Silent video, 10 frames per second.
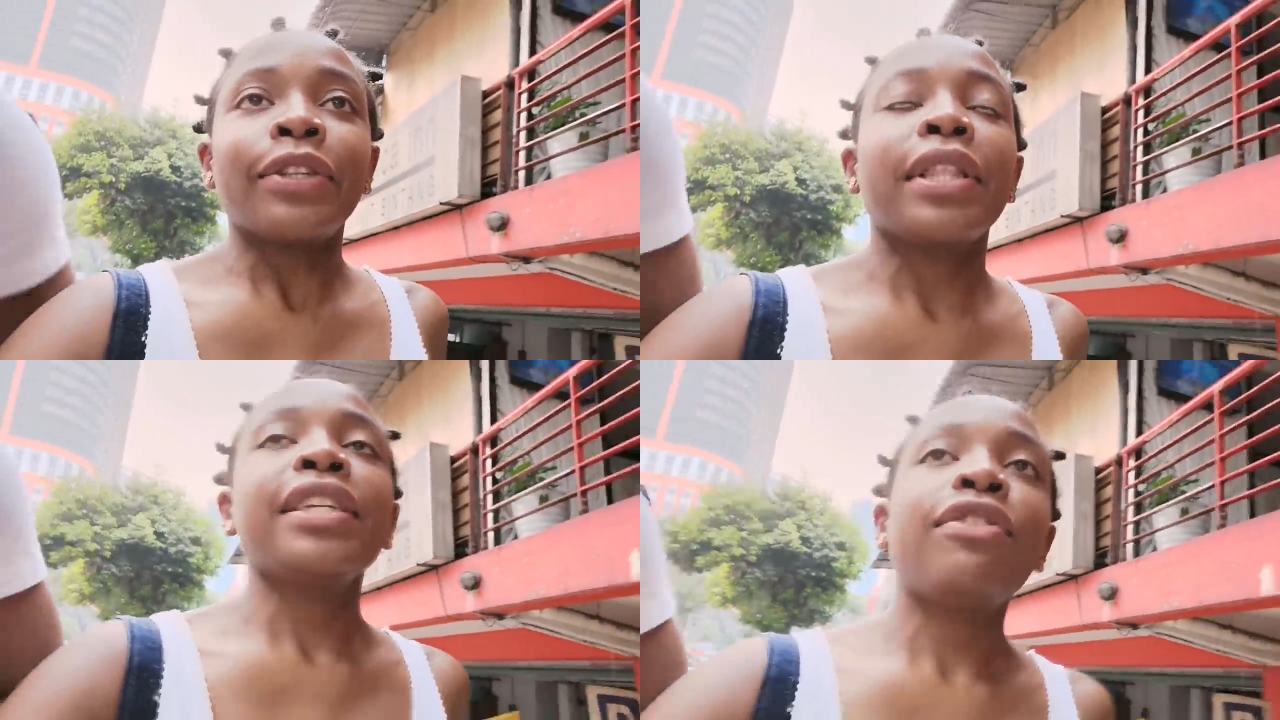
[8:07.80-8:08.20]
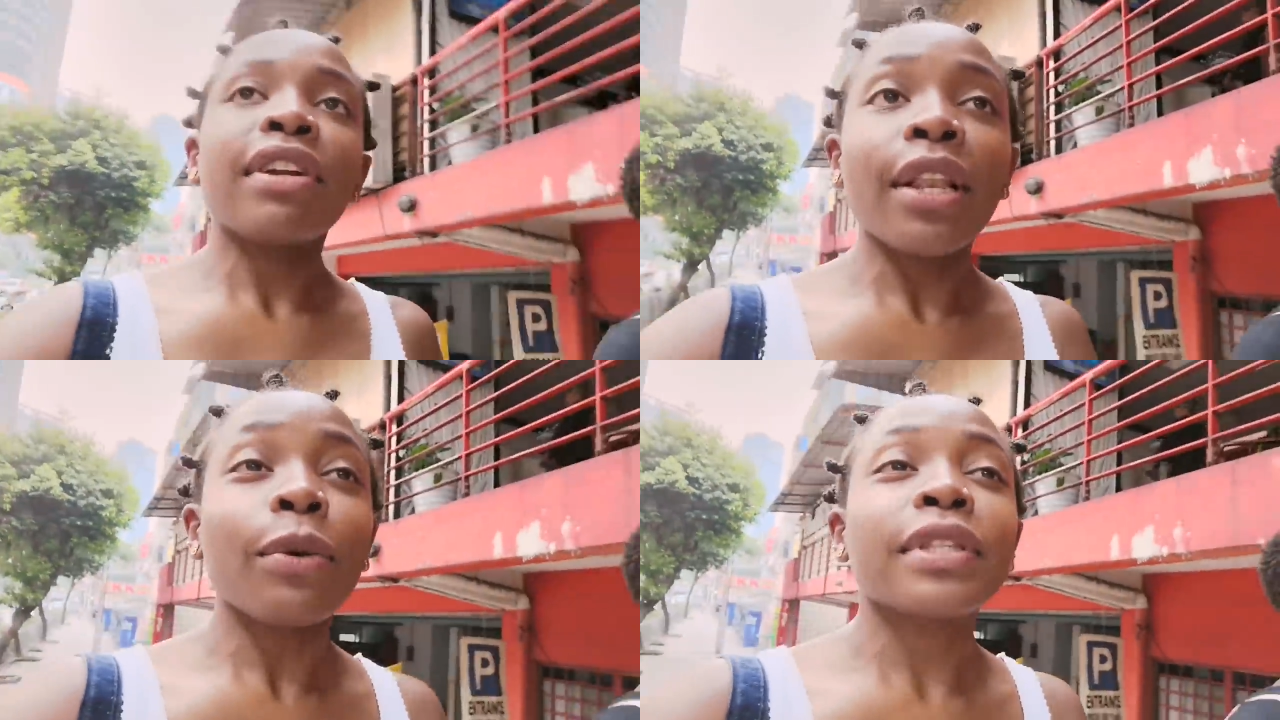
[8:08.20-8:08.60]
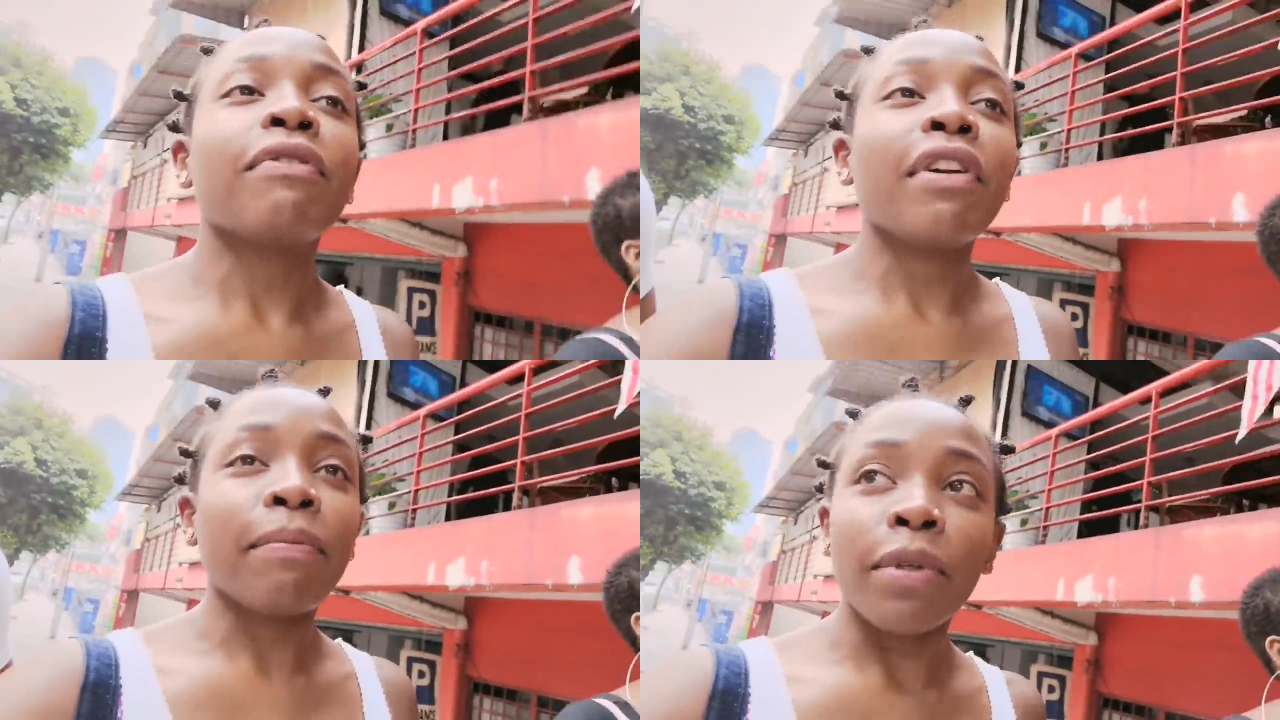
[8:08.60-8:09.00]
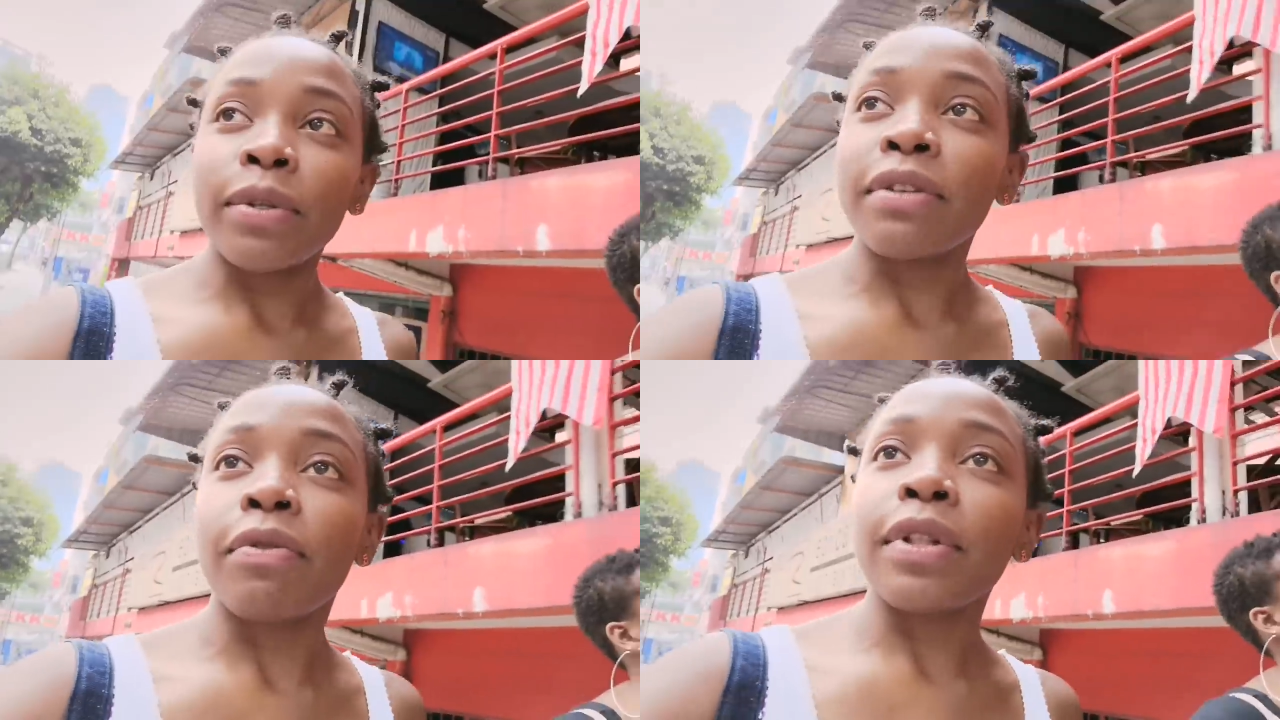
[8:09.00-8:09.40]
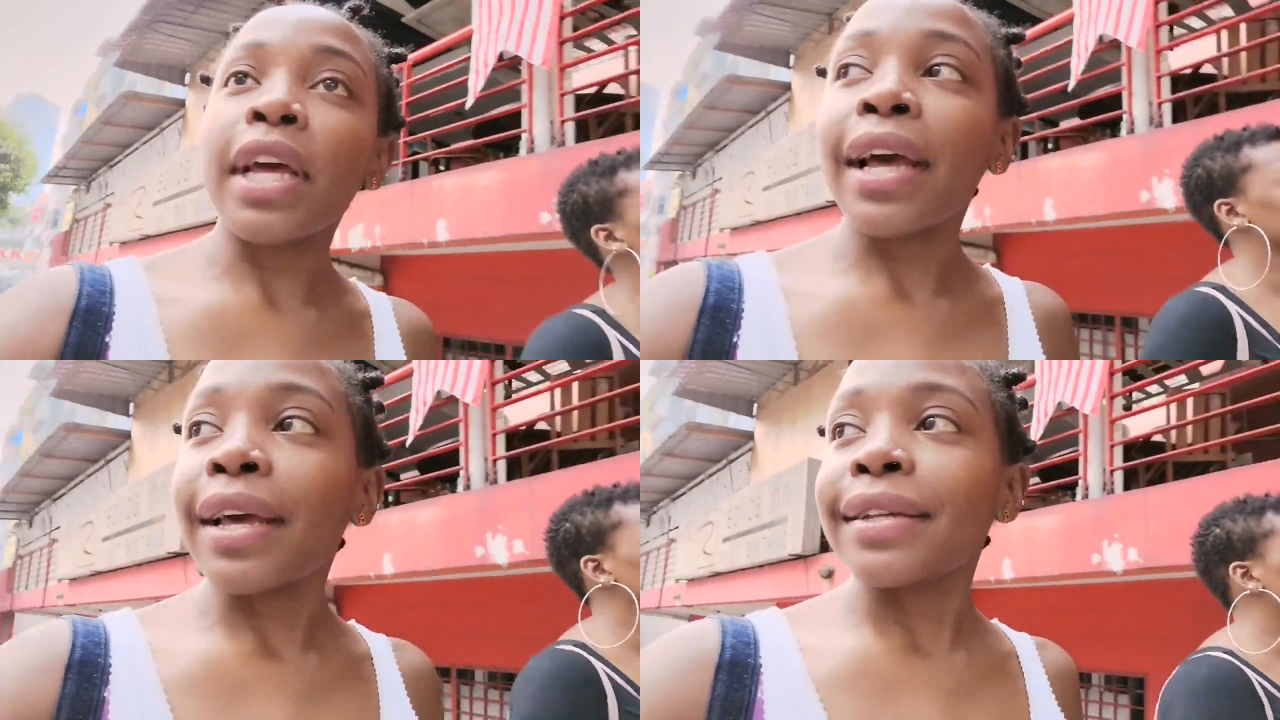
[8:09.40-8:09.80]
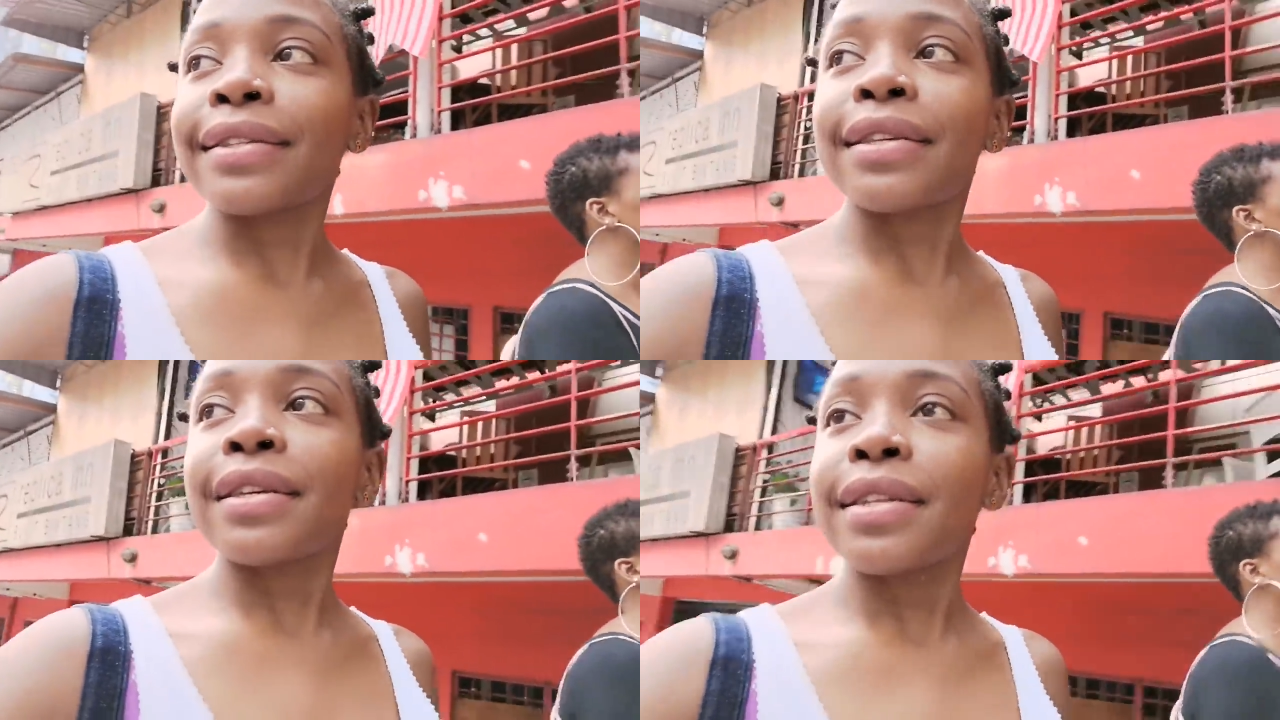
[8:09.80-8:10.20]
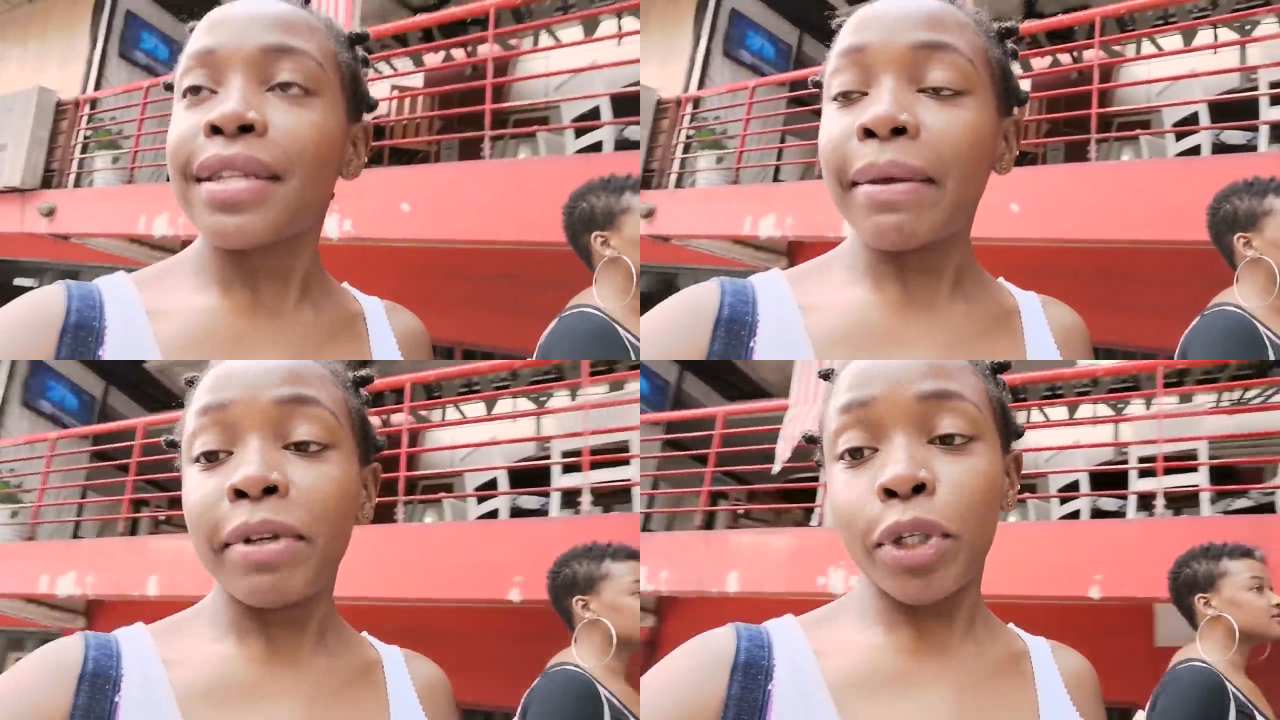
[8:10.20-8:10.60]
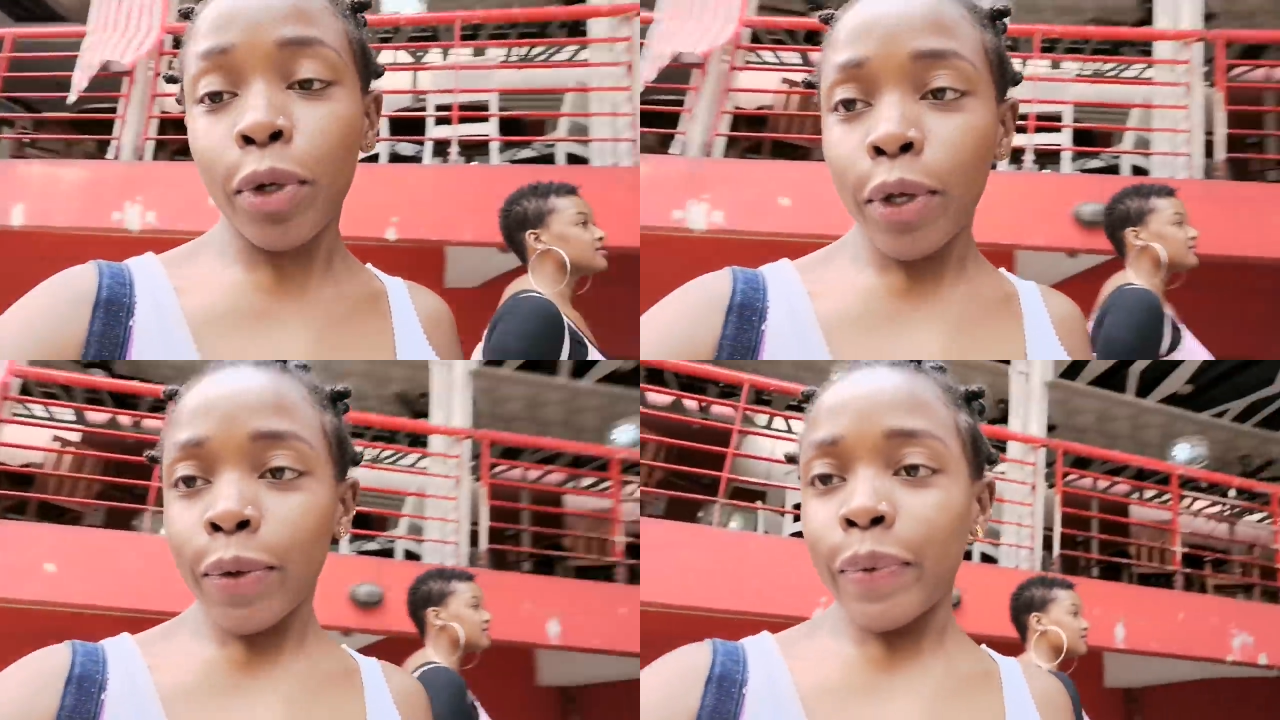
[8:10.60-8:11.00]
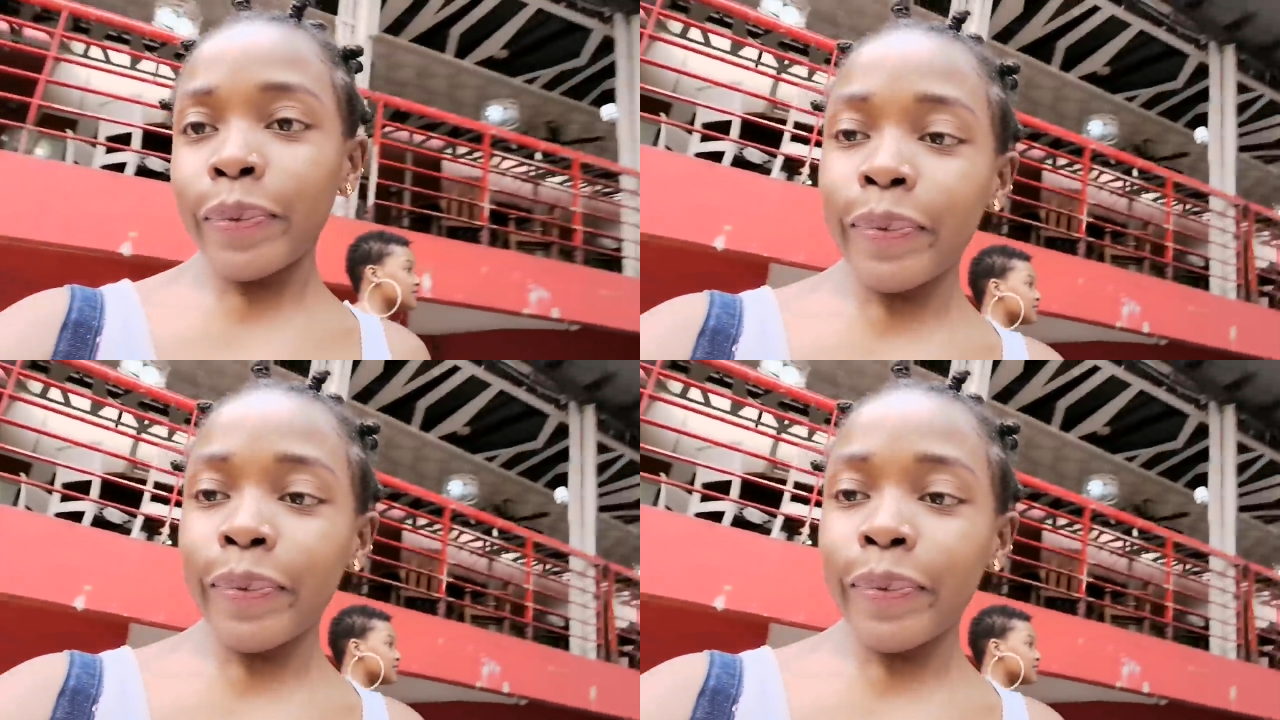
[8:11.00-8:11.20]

So this street looks very beautiful, guys. Let me show you.